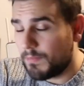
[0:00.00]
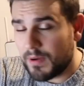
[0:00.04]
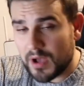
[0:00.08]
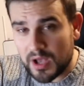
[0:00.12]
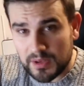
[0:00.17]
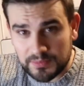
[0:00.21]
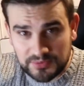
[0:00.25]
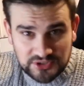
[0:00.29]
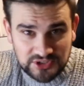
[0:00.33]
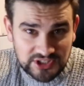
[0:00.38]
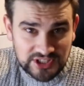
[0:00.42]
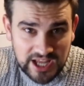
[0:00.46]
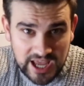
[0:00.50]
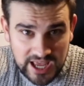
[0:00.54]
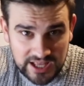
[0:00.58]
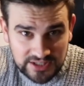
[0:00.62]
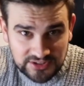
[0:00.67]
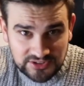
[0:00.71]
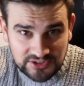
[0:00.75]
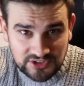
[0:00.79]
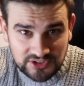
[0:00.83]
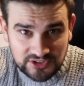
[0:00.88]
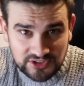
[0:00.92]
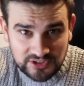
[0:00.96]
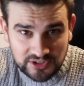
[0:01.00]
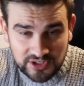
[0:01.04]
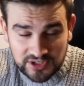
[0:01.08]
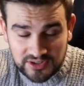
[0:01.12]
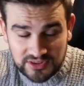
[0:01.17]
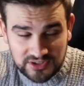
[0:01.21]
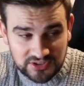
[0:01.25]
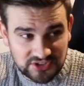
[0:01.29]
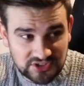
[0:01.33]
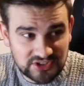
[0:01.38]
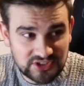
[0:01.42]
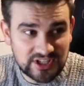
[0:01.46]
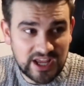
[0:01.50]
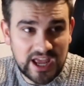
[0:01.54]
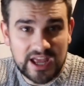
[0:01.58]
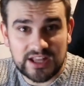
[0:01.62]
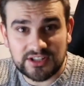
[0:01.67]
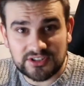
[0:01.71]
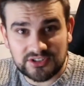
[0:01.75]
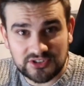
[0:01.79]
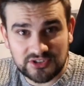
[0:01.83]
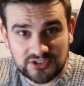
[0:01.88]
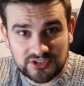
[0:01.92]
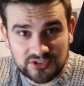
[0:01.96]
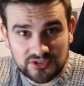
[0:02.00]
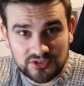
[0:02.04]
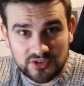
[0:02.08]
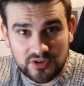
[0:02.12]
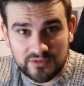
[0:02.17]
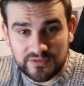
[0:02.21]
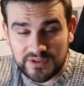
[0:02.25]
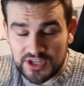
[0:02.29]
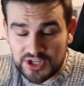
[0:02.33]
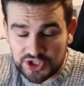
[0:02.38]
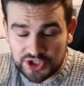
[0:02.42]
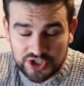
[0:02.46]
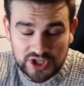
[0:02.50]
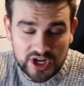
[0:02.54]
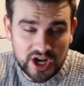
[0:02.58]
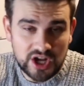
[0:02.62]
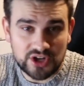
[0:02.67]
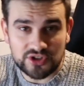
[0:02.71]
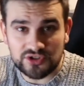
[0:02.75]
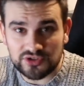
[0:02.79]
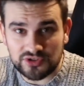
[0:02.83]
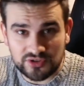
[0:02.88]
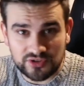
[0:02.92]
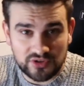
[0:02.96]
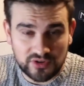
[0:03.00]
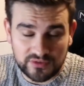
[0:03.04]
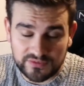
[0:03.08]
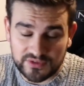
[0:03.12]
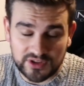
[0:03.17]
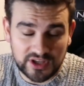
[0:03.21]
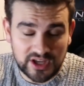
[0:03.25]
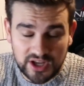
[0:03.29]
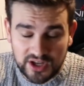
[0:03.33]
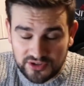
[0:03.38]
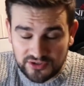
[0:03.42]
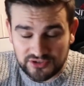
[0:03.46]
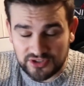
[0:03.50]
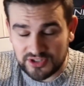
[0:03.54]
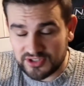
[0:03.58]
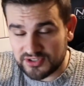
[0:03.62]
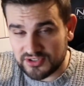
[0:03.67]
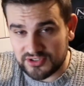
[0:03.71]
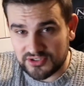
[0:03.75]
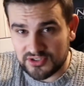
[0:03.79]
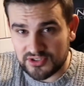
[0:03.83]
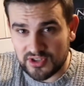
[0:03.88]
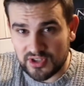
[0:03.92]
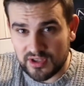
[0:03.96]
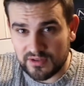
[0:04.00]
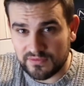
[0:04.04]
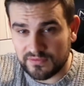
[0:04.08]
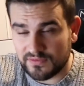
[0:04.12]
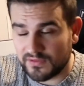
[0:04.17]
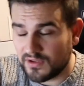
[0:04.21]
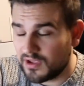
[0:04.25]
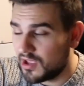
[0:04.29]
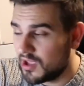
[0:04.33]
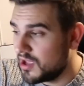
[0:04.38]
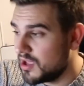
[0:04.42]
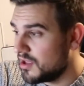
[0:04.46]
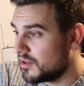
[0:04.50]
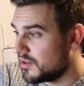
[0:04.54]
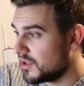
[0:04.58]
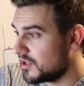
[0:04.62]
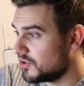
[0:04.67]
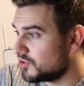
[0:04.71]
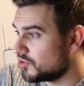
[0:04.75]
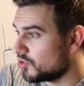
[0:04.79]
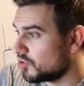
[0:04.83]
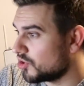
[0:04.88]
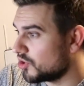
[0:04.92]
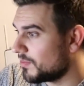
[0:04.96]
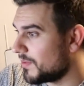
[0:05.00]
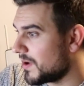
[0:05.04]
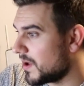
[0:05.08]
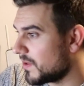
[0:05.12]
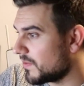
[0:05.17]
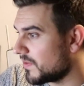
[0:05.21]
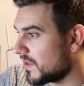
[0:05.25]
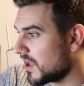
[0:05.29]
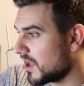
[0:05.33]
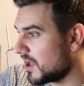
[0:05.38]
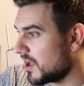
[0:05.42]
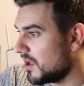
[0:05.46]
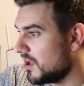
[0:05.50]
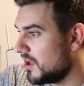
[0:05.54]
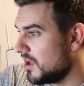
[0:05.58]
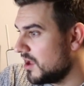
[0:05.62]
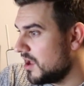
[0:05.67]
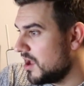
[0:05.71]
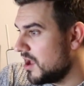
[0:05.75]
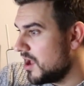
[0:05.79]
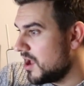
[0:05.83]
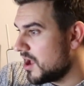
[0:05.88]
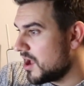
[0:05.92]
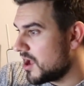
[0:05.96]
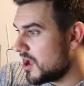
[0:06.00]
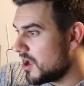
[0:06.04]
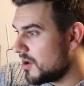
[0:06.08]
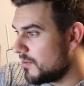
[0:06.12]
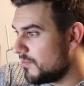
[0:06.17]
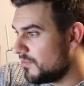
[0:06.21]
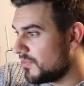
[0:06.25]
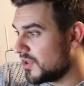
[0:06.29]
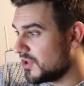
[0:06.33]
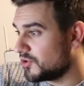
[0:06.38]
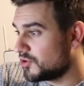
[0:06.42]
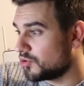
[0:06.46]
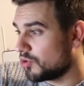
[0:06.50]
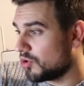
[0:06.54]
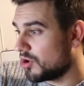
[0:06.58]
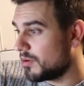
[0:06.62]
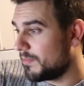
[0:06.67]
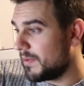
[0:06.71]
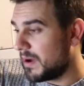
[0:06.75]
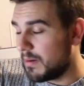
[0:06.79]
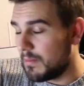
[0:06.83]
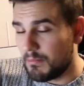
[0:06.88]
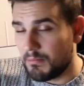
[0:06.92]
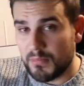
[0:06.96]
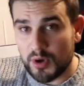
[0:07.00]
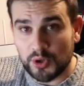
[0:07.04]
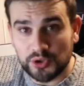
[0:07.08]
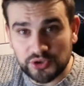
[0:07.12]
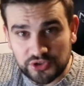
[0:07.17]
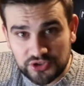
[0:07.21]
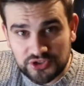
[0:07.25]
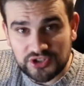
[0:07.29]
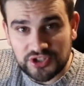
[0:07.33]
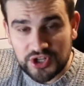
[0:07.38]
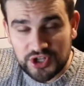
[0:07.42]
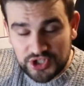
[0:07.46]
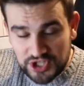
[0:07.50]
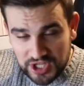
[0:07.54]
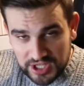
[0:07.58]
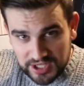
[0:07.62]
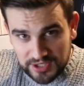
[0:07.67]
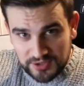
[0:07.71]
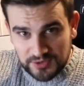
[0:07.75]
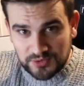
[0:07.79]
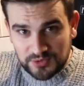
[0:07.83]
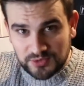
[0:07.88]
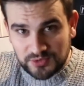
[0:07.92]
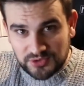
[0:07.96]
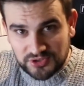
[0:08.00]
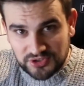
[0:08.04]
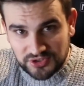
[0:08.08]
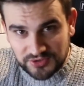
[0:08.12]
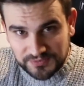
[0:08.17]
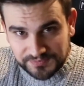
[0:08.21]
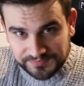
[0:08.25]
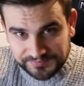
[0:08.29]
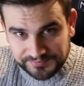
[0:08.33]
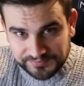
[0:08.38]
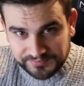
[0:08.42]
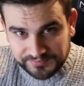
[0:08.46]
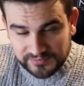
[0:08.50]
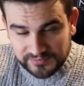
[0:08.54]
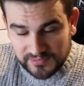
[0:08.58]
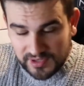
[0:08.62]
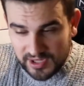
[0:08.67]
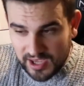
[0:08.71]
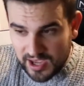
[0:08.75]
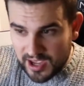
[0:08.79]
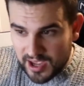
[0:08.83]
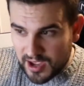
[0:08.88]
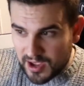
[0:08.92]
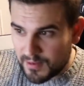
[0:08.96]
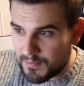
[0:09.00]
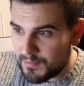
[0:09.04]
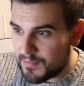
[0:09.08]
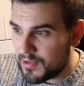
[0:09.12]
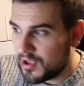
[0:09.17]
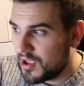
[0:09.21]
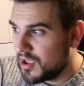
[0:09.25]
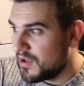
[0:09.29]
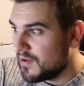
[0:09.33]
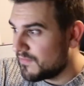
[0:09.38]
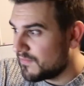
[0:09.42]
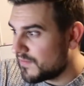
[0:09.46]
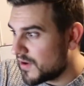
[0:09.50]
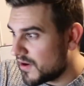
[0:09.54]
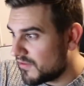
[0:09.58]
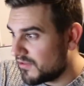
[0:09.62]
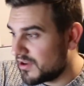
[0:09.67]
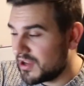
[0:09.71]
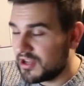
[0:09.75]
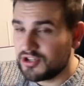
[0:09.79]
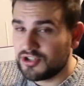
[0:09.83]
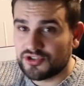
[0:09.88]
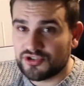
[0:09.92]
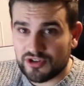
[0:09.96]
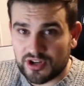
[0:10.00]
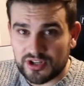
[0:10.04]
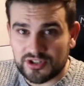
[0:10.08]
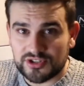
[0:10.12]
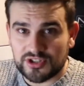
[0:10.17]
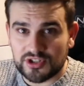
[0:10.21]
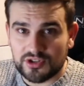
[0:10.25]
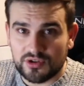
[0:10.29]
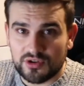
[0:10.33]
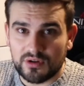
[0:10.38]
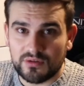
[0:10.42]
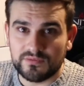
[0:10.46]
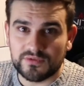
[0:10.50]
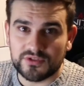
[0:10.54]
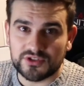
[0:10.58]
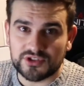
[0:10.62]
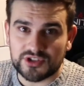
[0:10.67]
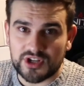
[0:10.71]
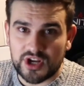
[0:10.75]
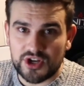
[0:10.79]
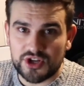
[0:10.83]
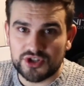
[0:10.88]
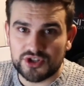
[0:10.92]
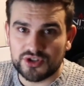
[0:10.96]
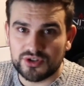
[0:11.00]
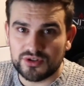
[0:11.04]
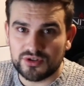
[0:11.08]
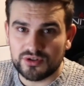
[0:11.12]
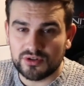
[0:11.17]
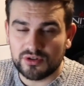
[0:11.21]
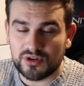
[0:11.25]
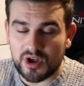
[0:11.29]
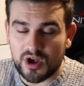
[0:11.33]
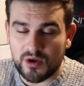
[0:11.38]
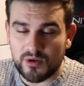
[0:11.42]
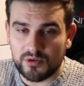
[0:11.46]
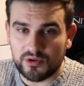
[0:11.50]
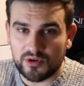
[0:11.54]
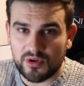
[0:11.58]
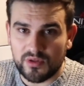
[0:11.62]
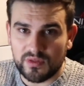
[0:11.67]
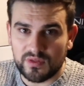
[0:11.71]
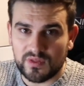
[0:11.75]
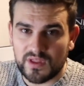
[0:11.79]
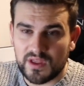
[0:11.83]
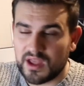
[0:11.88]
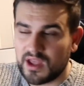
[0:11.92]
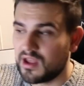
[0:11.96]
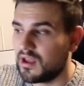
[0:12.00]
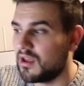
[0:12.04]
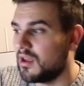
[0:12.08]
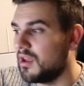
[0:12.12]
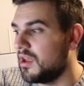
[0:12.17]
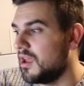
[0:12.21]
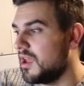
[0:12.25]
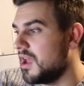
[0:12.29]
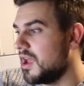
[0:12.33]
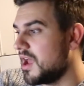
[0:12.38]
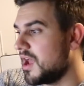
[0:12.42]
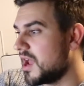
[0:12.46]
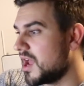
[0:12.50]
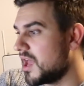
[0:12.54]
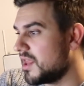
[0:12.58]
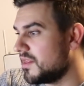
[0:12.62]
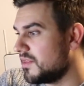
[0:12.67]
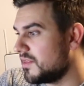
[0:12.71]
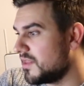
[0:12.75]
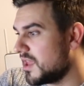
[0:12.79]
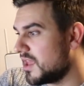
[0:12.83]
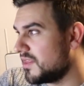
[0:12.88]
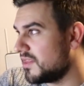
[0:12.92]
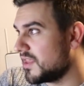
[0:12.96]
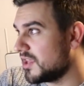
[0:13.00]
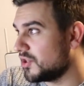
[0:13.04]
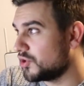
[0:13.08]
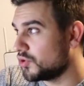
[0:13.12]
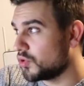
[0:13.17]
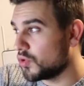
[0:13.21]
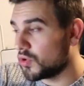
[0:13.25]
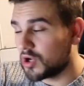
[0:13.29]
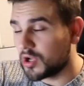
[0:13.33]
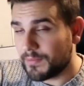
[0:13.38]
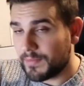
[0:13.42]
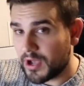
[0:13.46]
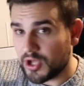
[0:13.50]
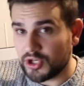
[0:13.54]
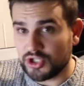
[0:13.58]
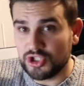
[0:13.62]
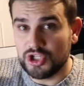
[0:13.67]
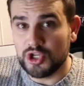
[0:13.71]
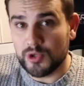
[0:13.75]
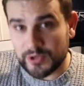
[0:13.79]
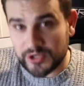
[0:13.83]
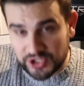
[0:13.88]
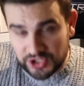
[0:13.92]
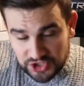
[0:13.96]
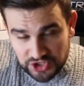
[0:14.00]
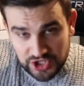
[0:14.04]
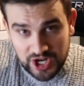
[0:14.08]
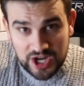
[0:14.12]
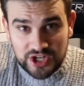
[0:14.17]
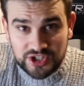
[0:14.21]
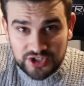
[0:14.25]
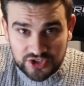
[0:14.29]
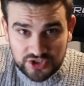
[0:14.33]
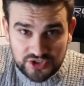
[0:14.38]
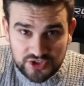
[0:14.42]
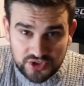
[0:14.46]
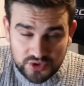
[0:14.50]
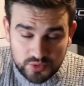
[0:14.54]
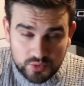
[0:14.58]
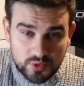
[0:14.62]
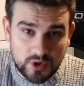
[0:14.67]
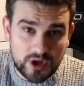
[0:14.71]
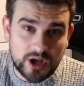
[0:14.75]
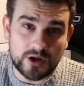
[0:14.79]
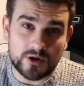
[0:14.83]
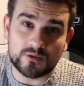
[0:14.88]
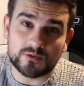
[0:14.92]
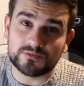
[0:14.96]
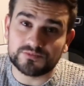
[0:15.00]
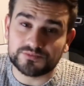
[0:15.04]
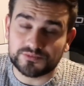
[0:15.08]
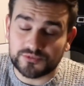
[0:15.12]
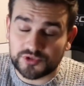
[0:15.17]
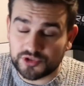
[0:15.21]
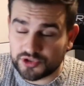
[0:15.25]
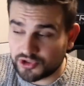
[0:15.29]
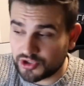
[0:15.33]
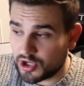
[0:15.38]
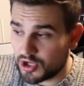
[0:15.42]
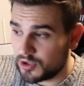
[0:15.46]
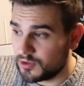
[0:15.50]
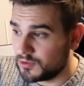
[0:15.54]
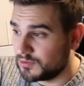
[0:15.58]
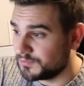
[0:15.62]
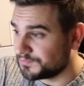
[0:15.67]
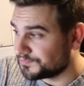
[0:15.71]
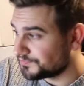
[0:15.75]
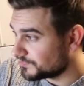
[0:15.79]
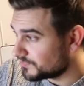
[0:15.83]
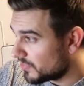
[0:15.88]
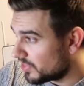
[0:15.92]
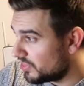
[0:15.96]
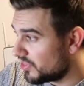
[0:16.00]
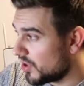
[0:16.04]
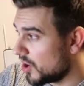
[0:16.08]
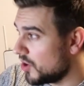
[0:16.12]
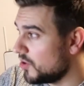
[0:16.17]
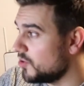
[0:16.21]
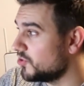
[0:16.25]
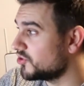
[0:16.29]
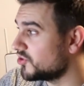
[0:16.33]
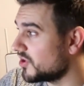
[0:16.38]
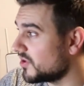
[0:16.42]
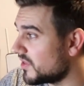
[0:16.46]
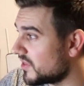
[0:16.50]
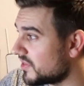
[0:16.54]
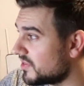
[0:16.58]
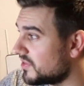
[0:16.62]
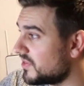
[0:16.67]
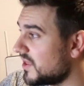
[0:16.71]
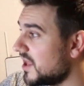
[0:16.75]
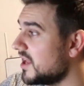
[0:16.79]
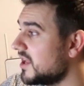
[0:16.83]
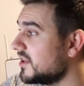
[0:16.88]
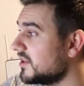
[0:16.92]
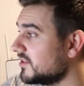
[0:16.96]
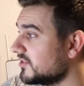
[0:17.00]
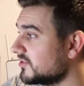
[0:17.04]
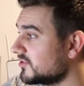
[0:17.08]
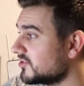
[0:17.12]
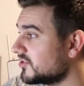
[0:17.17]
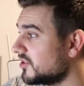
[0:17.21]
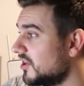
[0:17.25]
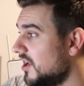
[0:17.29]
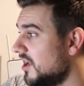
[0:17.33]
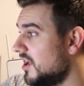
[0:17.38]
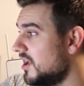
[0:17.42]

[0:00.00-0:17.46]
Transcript: up stats, like the stats of each of the countries and stuff. They talk about that. They talk about monster deals. Very interesting conversation going on there. and then they talk about new exchanges as well. So those are the things